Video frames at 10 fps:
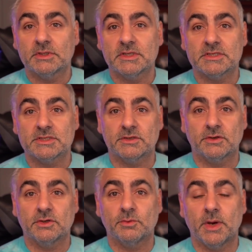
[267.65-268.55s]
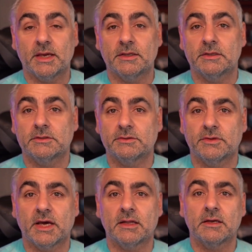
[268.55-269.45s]
and this is a good way to do
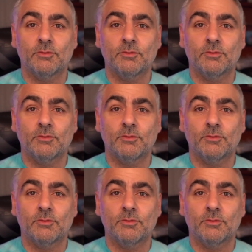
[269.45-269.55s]
that.